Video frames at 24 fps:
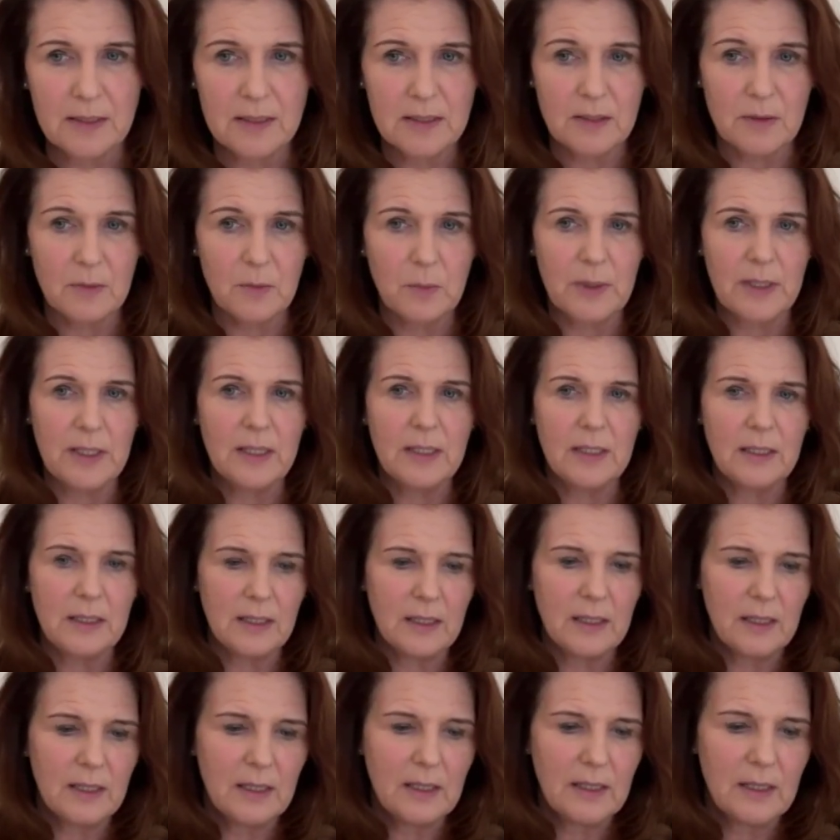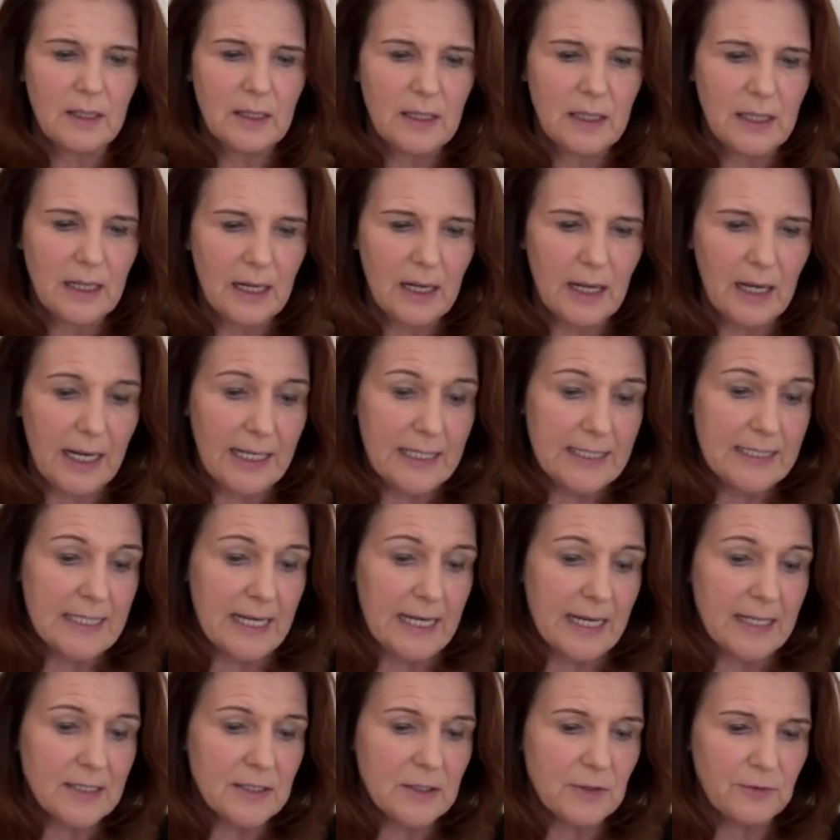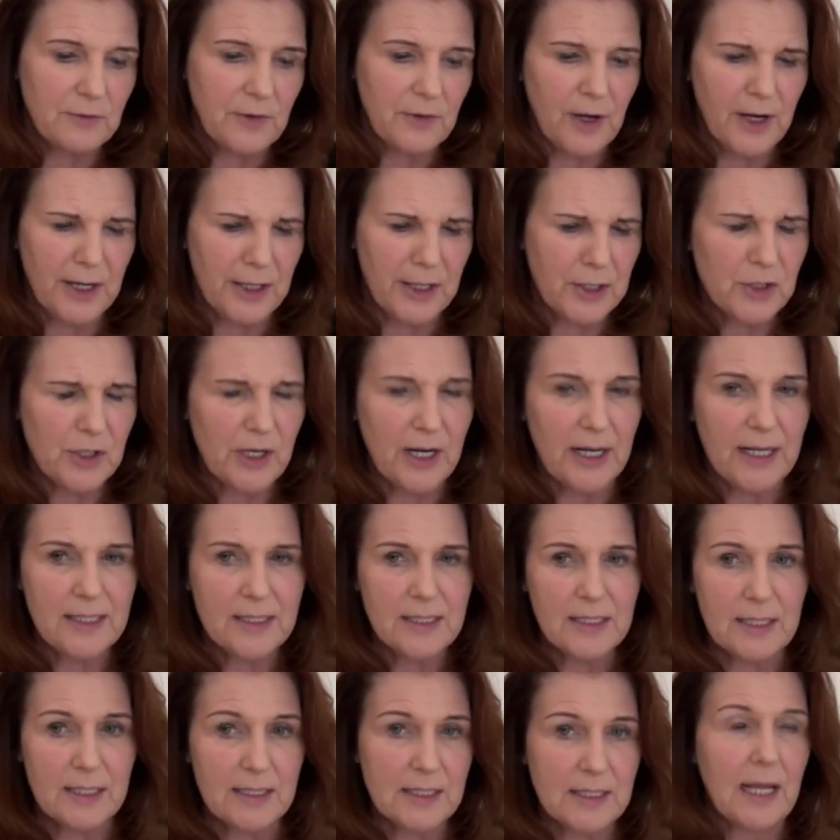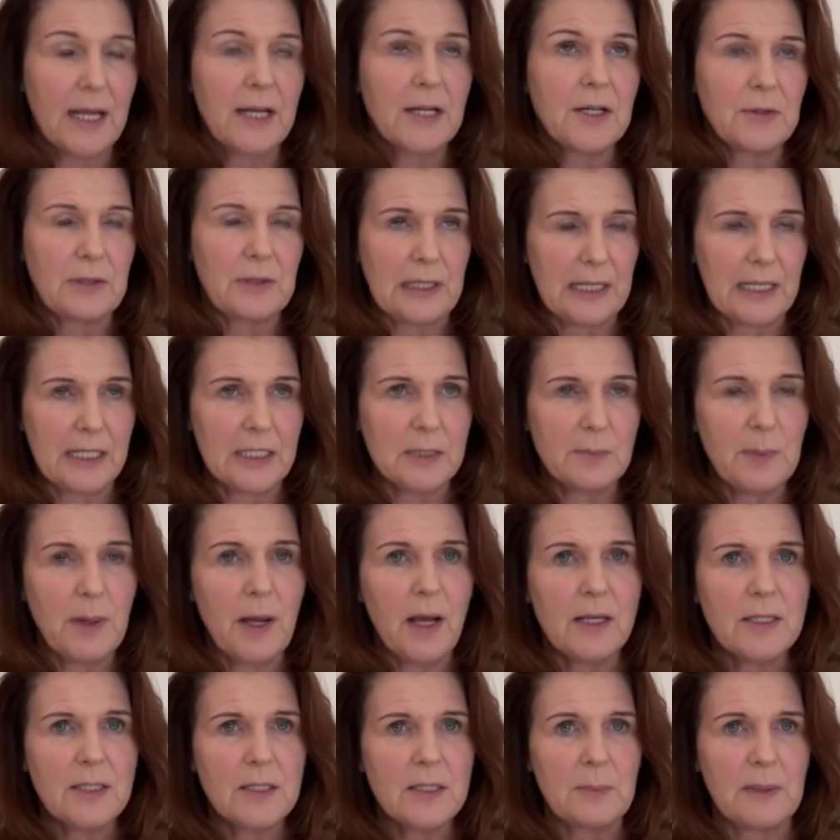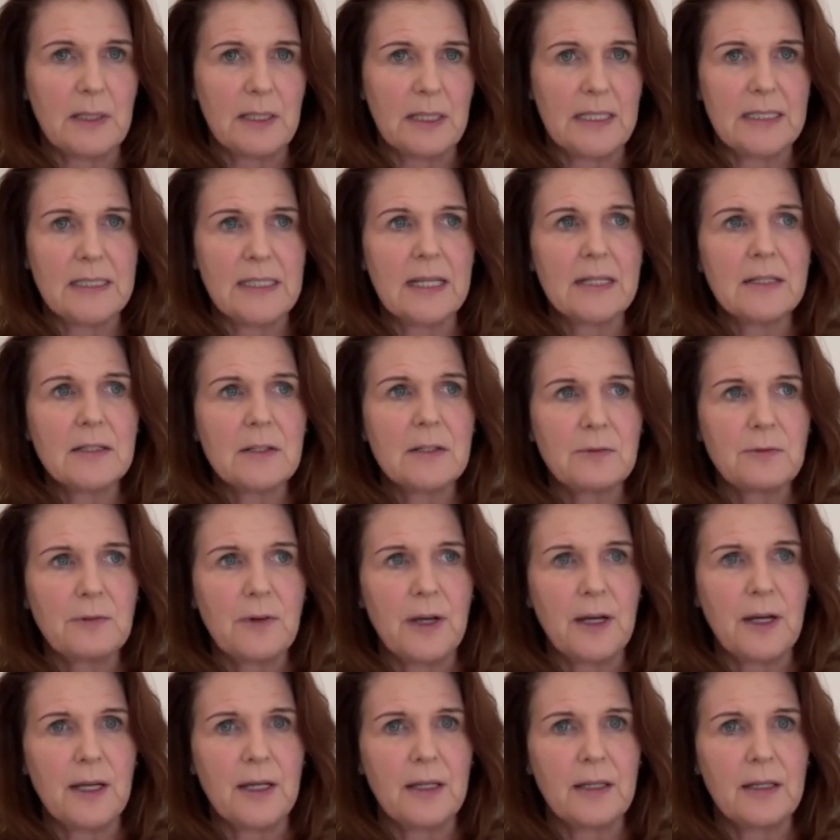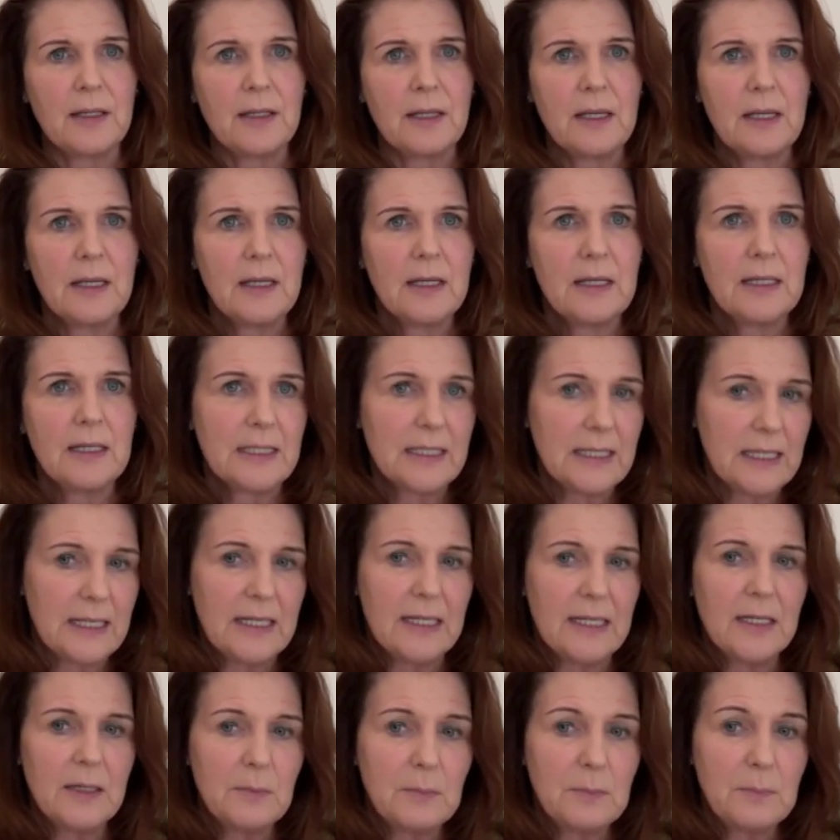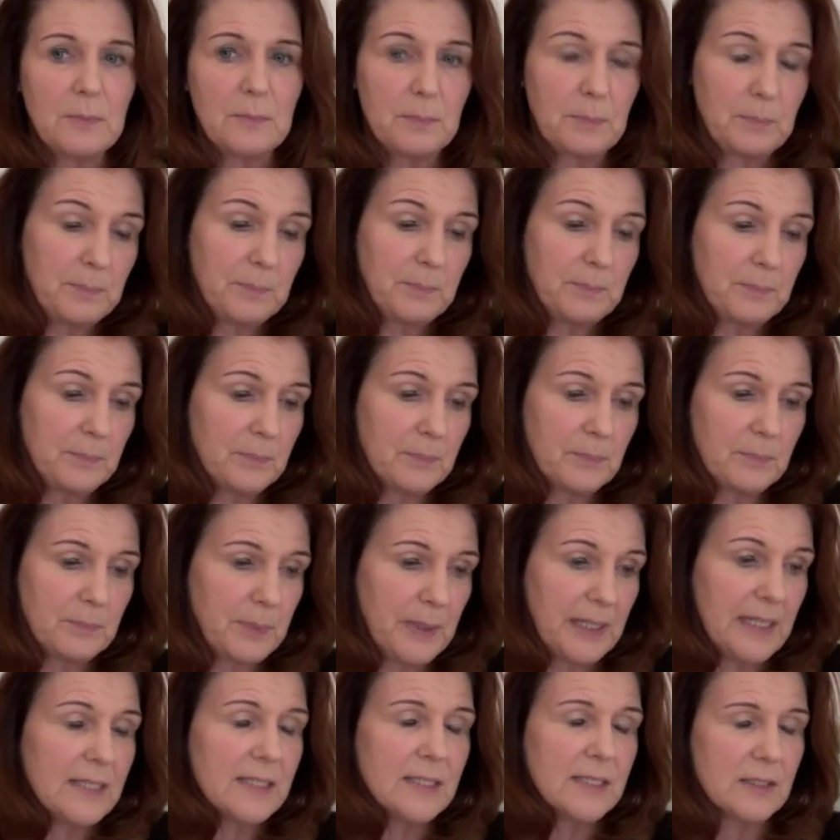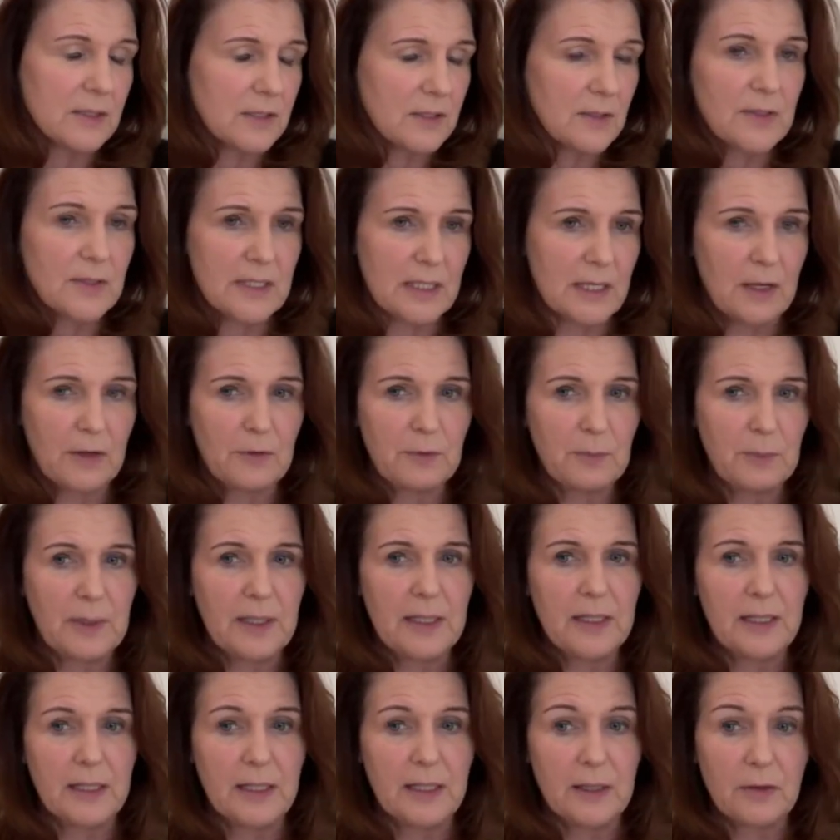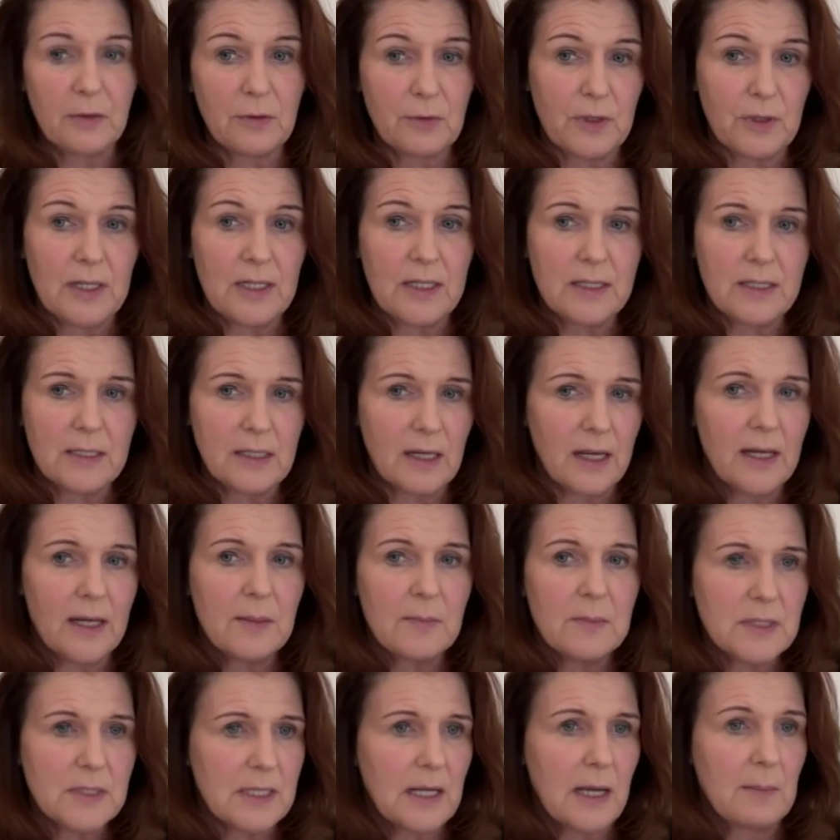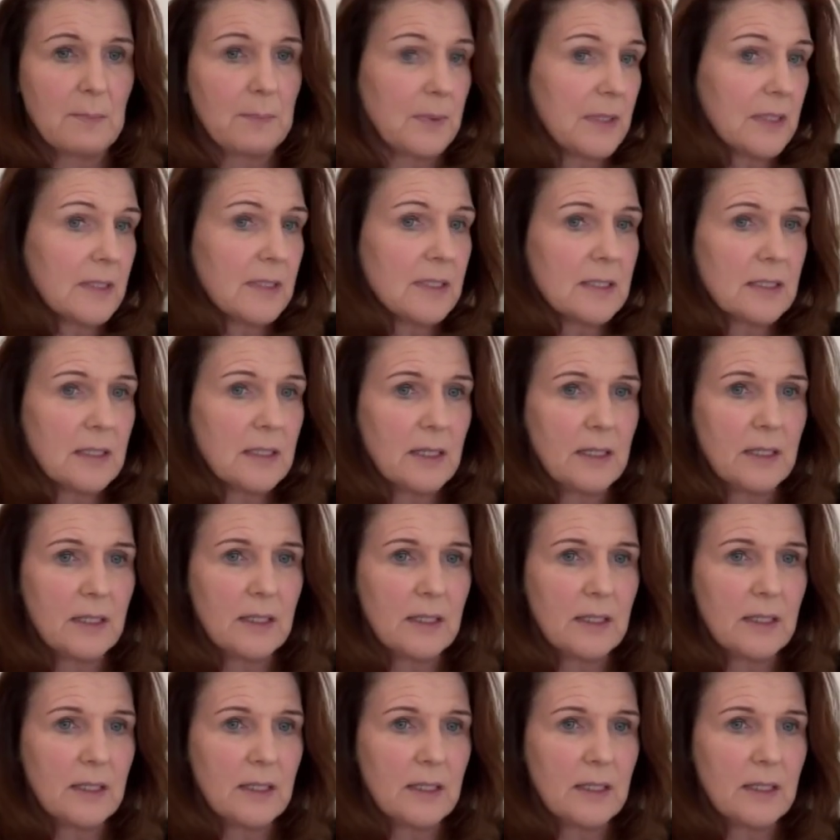So we identify, or try to as accurately as possible, identify key pieces of self-meaning at 3 time samples.